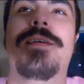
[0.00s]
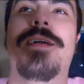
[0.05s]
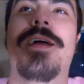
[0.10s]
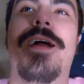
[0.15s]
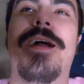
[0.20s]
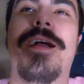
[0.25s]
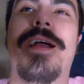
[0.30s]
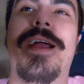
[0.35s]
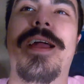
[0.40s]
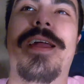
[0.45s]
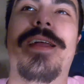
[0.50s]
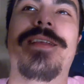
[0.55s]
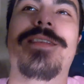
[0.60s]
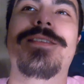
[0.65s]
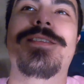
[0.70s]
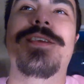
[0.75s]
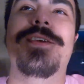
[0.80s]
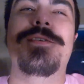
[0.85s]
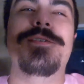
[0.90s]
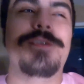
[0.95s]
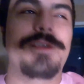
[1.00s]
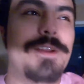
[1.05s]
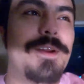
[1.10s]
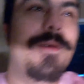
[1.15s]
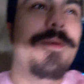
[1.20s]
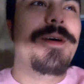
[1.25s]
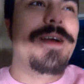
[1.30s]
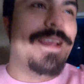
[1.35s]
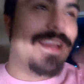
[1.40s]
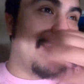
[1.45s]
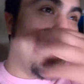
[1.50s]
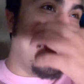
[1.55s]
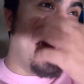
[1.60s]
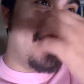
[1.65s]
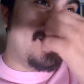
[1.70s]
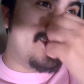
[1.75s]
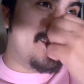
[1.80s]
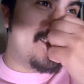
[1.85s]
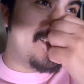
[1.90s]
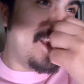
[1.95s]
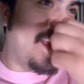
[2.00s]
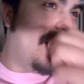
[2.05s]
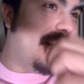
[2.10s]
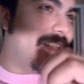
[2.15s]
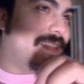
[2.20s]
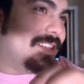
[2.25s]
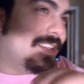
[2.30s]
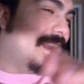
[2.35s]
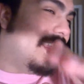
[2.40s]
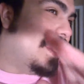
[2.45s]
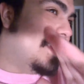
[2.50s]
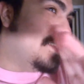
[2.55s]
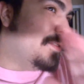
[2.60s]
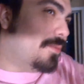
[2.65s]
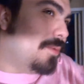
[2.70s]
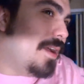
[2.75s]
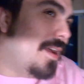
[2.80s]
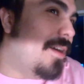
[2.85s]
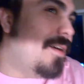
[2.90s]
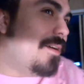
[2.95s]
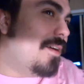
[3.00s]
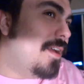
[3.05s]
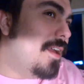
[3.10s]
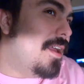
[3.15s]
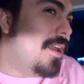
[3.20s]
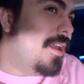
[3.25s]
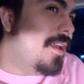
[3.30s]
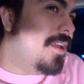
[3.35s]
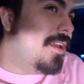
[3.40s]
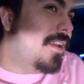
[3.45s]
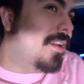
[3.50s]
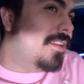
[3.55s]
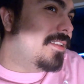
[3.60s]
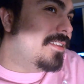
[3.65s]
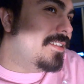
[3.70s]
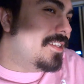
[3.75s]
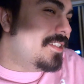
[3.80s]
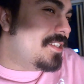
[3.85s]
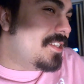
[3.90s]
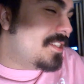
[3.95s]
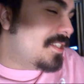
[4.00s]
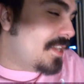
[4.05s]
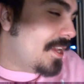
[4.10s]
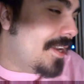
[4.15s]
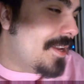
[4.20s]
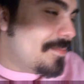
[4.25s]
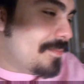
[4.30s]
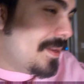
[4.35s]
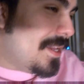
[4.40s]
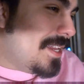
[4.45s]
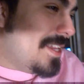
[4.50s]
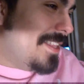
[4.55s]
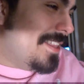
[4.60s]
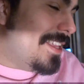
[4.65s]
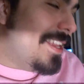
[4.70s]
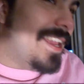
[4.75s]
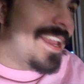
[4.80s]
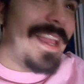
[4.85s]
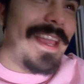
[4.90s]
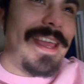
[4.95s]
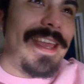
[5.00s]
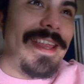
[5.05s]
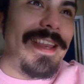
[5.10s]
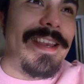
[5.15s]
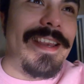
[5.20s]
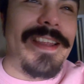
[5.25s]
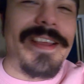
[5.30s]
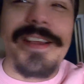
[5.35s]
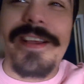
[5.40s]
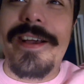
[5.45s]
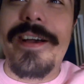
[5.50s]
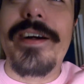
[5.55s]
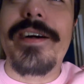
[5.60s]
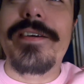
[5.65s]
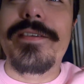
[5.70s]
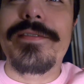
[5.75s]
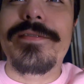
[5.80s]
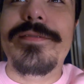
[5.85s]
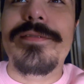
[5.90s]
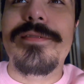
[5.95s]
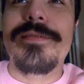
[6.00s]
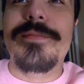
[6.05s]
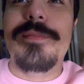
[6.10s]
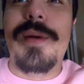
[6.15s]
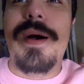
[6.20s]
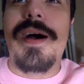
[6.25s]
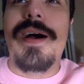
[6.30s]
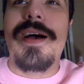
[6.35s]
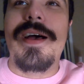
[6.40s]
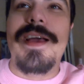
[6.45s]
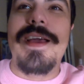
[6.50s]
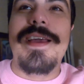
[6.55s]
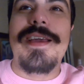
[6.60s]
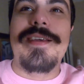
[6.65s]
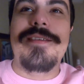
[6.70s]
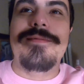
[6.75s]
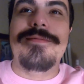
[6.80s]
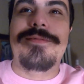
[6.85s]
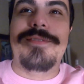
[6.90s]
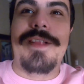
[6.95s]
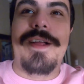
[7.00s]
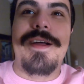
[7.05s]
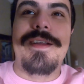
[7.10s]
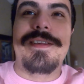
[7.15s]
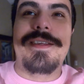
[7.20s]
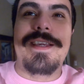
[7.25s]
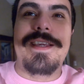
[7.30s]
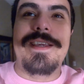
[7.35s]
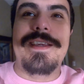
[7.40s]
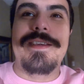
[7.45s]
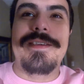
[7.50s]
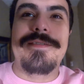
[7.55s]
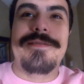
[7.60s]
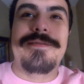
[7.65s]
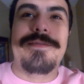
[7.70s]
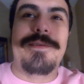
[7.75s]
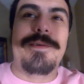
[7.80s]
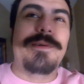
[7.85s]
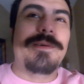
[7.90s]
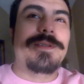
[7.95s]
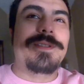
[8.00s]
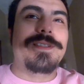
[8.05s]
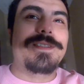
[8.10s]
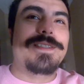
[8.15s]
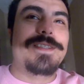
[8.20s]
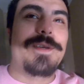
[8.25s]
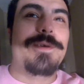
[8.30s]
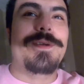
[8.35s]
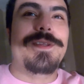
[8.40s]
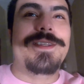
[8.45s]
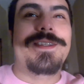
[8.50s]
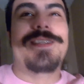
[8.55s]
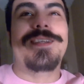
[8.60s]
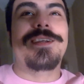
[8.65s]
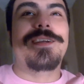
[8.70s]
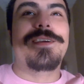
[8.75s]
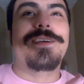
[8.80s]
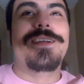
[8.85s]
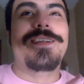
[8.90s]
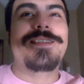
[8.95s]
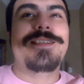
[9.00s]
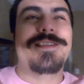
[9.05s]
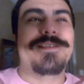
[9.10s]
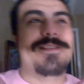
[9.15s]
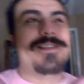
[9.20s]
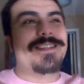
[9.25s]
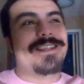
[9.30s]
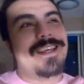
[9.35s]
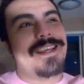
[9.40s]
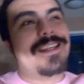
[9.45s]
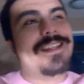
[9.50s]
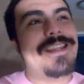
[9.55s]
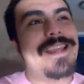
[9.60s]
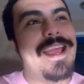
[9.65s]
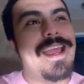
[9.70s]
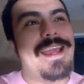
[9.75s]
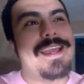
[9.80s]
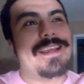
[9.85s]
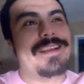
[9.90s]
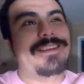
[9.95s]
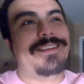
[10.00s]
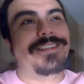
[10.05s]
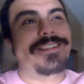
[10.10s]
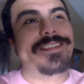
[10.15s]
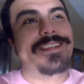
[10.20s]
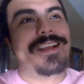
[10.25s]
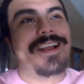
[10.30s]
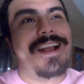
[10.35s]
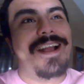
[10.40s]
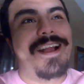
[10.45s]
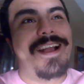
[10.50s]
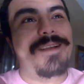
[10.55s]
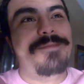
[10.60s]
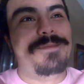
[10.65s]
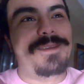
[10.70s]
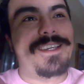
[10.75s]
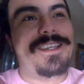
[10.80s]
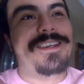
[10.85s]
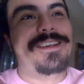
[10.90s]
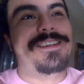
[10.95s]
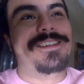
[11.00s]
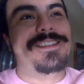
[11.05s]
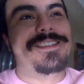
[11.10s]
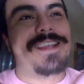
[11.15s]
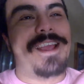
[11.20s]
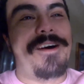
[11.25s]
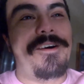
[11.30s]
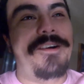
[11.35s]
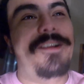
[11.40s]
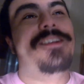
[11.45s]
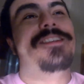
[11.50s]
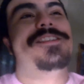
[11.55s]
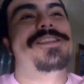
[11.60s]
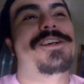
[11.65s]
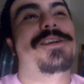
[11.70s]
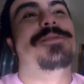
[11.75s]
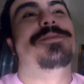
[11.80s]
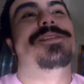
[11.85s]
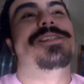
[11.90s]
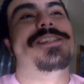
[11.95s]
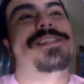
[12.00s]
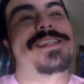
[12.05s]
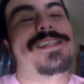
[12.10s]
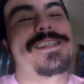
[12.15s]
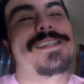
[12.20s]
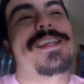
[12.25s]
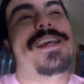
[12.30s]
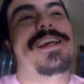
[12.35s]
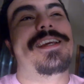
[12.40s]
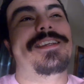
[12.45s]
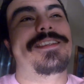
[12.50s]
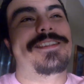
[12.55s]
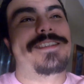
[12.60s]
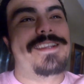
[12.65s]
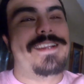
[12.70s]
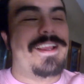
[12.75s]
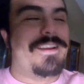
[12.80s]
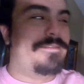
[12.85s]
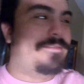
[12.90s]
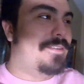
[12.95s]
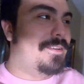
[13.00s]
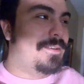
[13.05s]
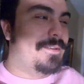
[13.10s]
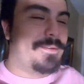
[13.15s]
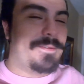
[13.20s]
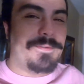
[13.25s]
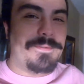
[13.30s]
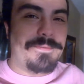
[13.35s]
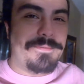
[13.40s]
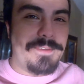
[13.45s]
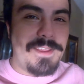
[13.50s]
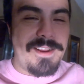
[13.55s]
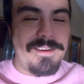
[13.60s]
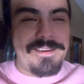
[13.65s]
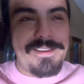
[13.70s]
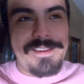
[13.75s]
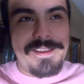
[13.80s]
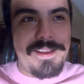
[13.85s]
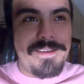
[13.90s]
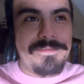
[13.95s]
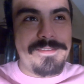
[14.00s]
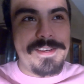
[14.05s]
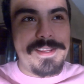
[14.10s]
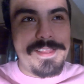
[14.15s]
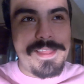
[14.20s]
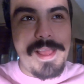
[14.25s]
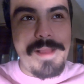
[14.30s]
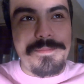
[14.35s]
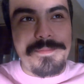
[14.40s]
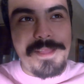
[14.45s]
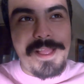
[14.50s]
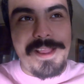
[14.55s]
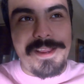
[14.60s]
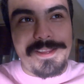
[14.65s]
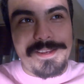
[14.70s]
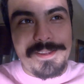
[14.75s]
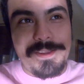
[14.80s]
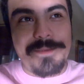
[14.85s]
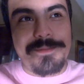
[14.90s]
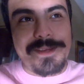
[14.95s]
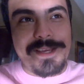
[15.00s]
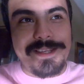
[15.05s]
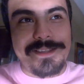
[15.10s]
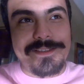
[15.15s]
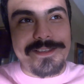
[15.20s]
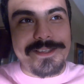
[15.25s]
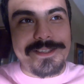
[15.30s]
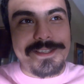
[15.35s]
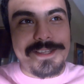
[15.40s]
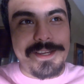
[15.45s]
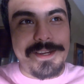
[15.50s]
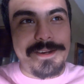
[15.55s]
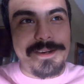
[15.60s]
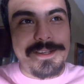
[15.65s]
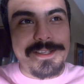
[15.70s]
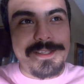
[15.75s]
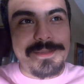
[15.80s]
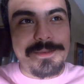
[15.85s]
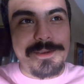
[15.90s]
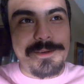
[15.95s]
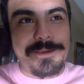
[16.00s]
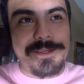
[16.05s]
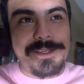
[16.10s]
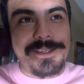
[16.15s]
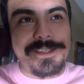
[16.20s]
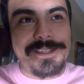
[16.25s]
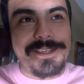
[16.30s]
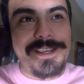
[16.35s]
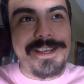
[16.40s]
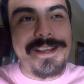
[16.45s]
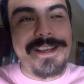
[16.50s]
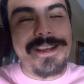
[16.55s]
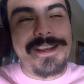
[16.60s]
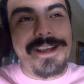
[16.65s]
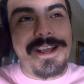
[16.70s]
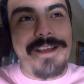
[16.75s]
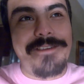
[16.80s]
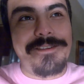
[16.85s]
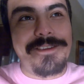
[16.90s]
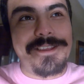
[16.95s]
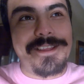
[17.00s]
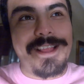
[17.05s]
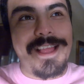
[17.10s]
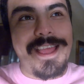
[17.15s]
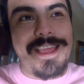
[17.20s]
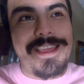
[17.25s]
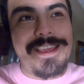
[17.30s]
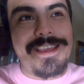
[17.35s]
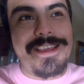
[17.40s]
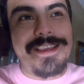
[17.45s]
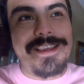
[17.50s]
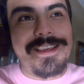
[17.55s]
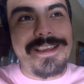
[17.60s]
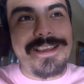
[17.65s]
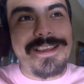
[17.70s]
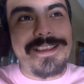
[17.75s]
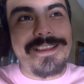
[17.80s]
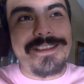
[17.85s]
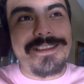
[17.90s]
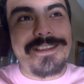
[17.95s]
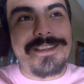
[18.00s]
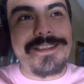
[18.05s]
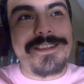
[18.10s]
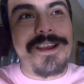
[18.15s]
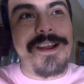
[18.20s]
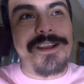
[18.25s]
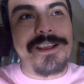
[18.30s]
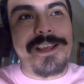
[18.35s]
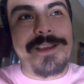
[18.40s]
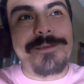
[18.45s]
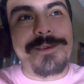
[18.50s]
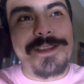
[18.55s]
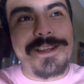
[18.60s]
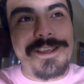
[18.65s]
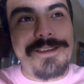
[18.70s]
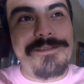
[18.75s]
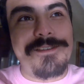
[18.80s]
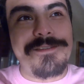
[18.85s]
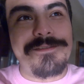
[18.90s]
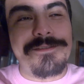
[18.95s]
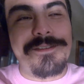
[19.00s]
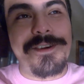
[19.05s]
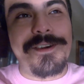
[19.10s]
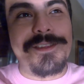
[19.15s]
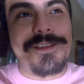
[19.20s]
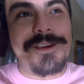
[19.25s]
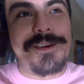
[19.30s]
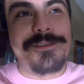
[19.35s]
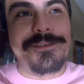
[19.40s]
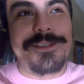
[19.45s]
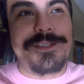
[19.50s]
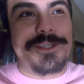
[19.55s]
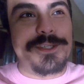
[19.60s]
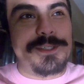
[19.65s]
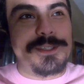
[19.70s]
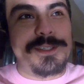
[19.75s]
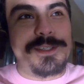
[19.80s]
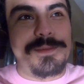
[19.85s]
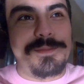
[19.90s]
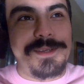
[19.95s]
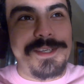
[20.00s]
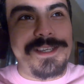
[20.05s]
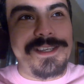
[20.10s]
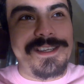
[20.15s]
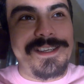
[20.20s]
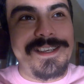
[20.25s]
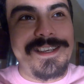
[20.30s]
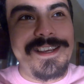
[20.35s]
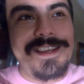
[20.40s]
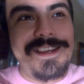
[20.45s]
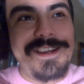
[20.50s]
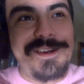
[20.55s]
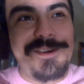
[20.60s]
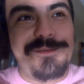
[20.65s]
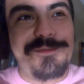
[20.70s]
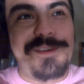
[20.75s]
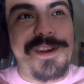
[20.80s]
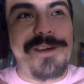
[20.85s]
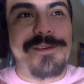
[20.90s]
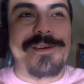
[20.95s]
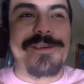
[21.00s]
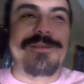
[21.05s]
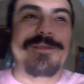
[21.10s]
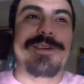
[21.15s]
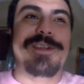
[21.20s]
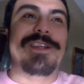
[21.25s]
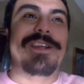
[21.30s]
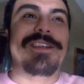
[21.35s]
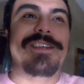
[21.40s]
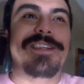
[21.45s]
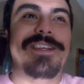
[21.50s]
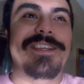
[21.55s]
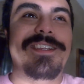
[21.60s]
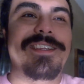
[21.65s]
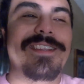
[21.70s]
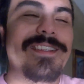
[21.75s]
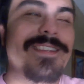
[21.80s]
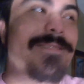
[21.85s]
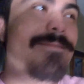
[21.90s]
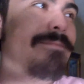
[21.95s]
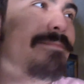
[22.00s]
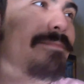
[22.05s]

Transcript: All right, so you know what? I decided as well. This is gonna be the end of my vlogging for To Quit Cigarettes. So 10 days, because all it took was 10 days, and I feel very confident that I'm not gonna go back to cigarette smoking. I feel like to document even further would just to be very redundant.